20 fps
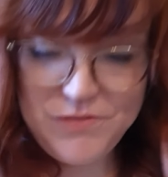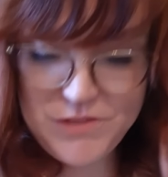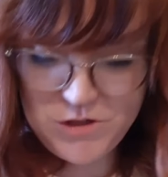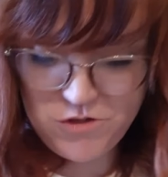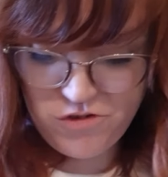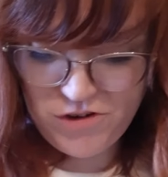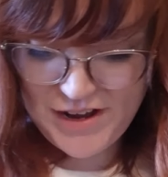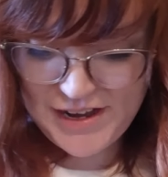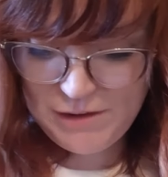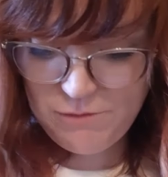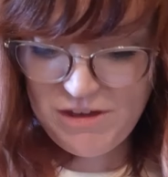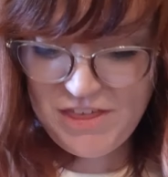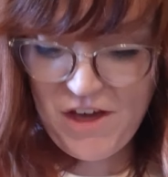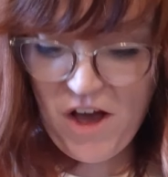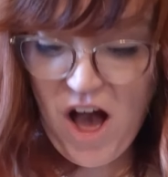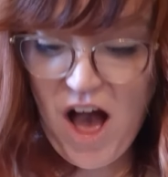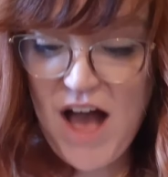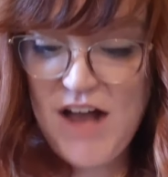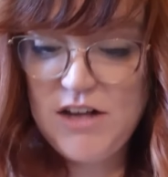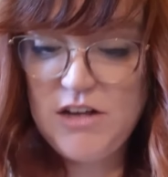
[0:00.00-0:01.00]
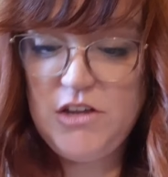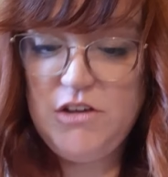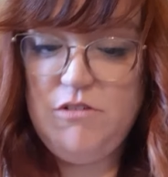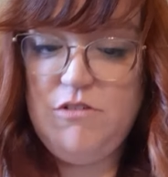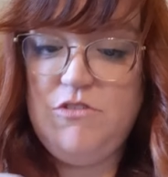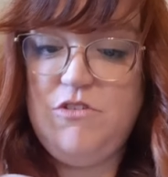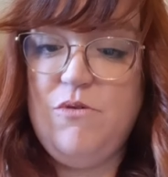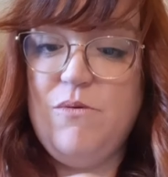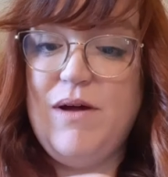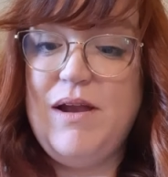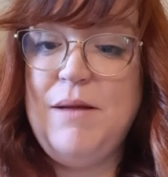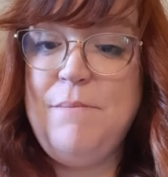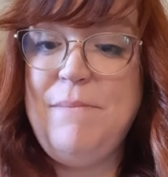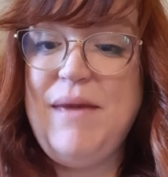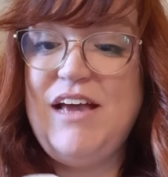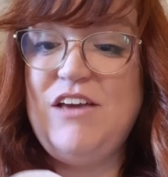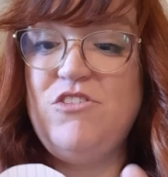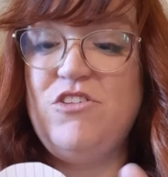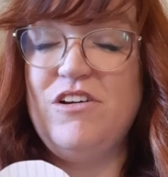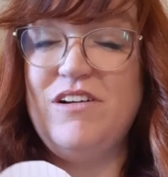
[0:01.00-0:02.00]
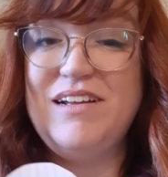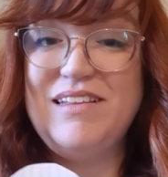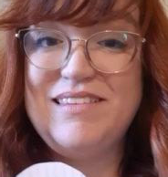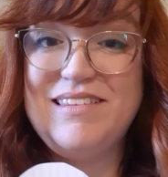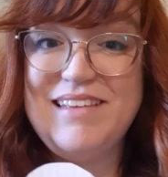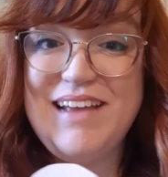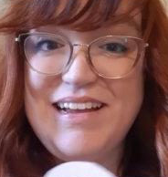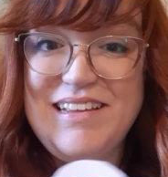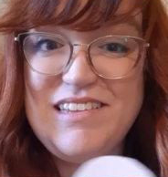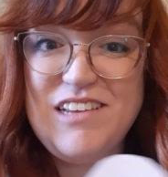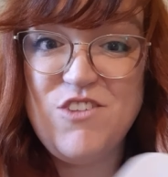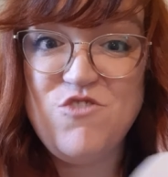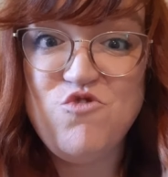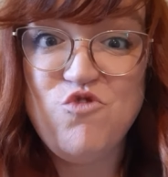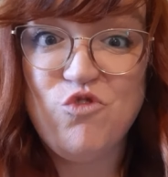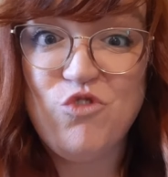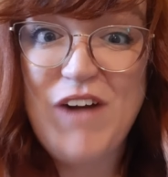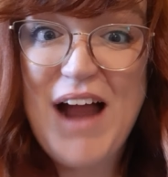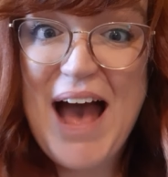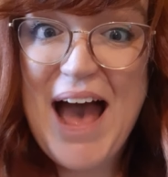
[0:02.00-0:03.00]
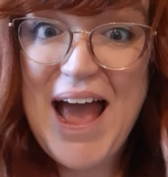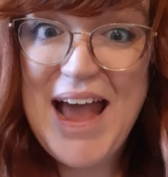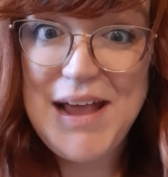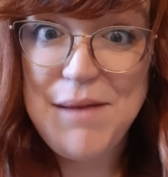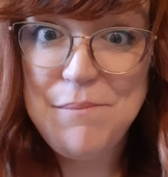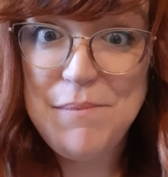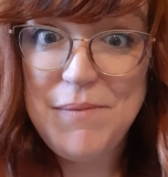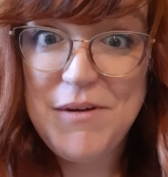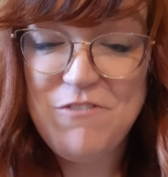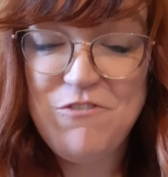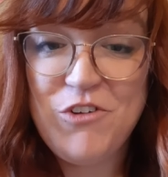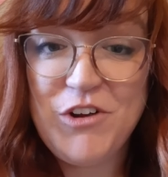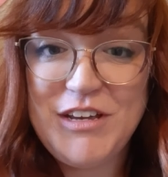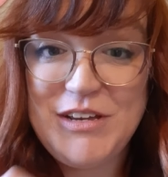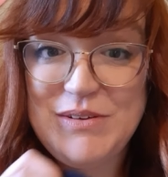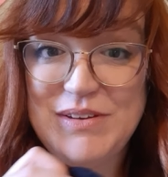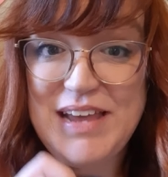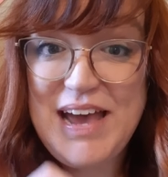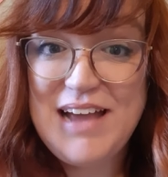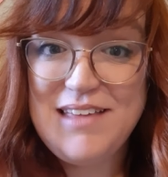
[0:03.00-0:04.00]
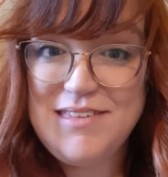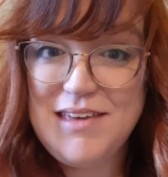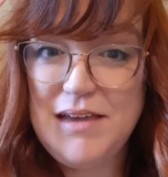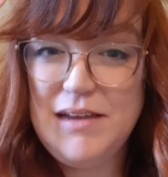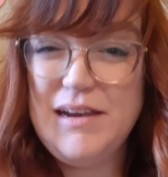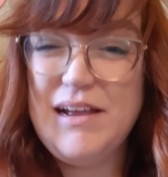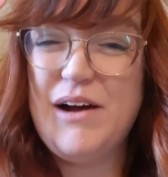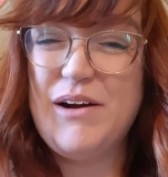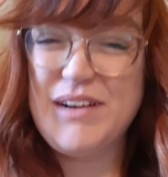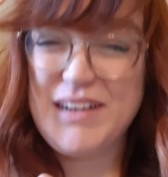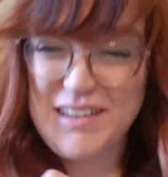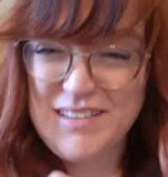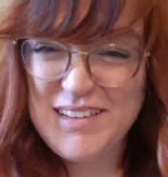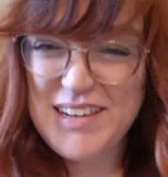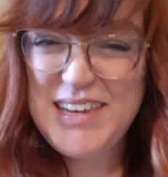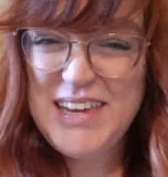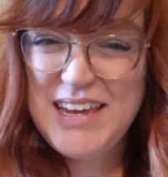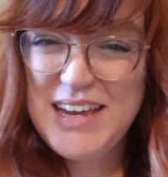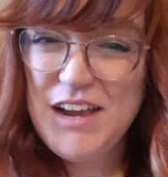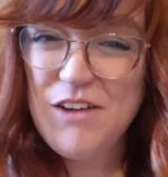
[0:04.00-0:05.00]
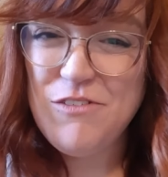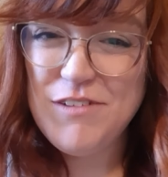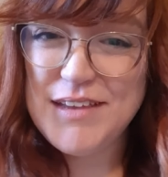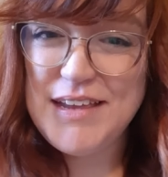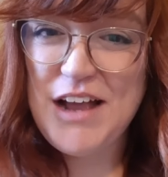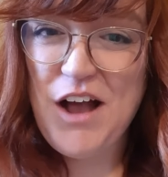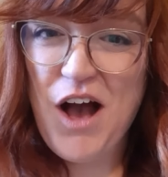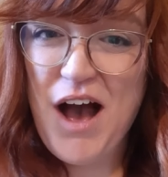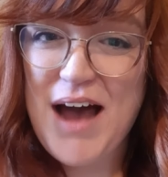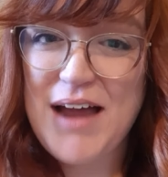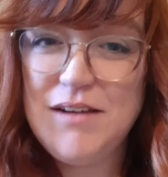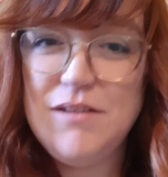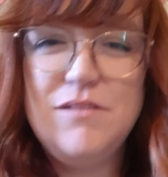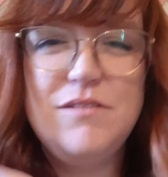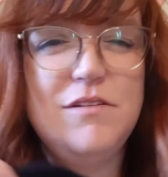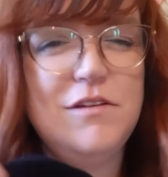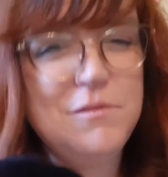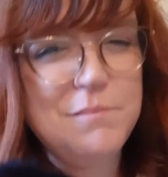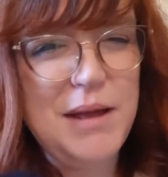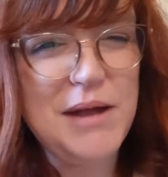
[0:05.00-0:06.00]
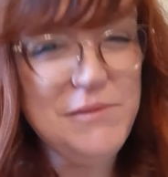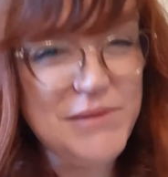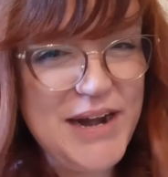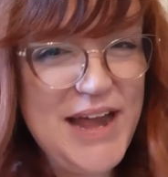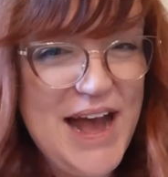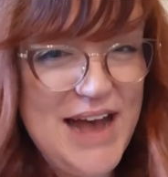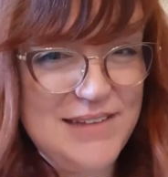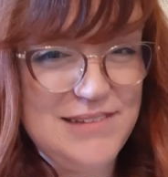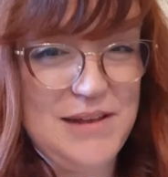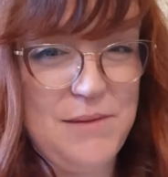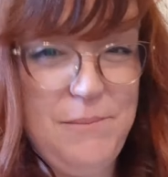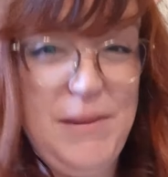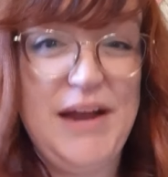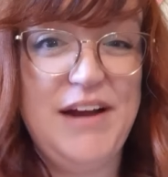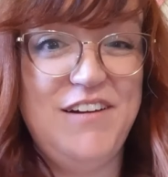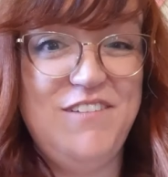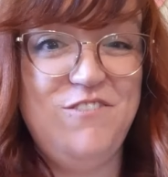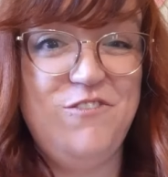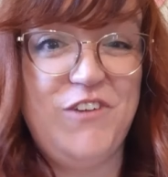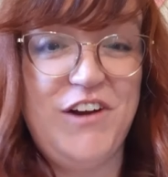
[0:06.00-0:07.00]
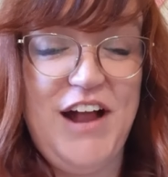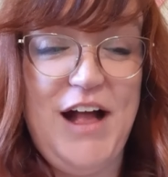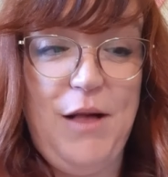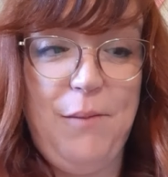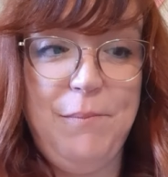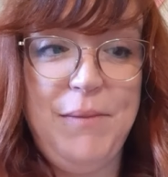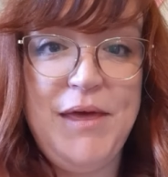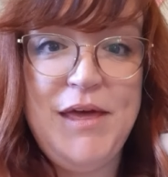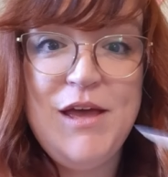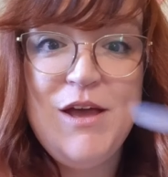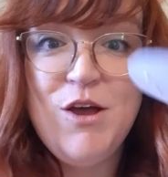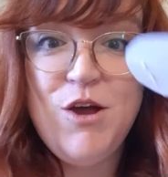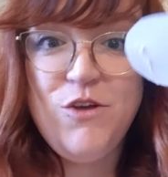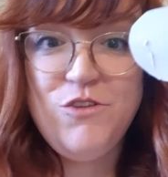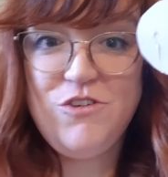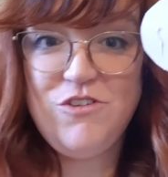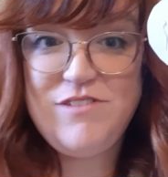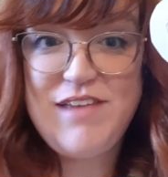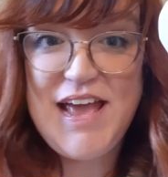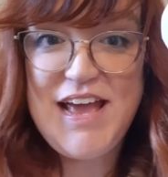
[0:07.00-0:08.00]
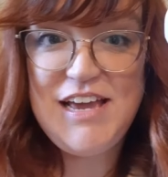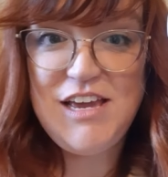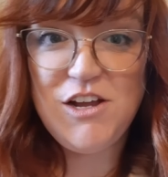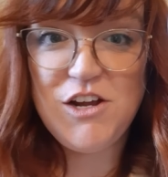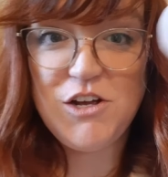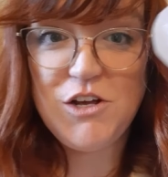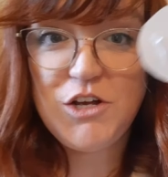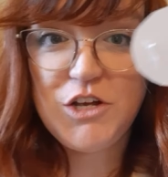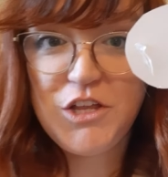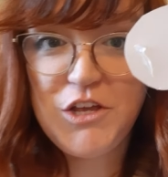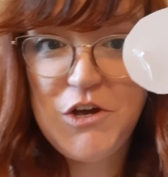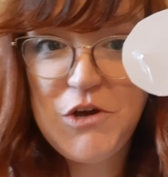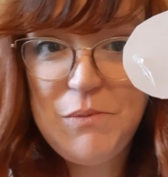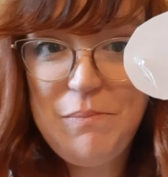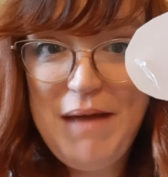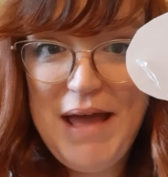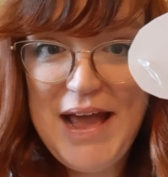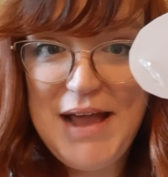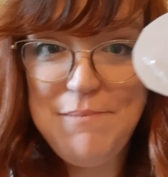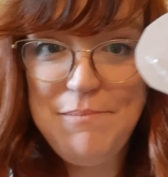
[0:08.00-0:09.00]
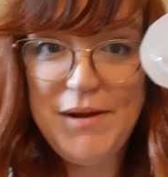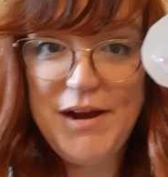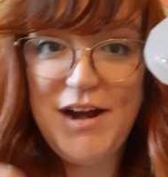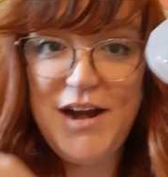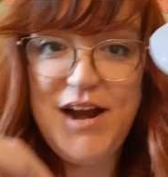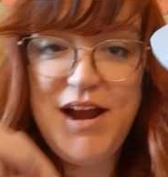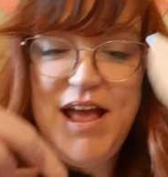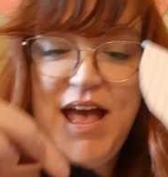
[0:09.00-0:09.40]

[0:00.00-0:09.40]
the trick with hot glue is you wanna make sure it's nice and dry before you touch it, because it can get really hot. So you might wanna ask a parent for help. So take your glue paper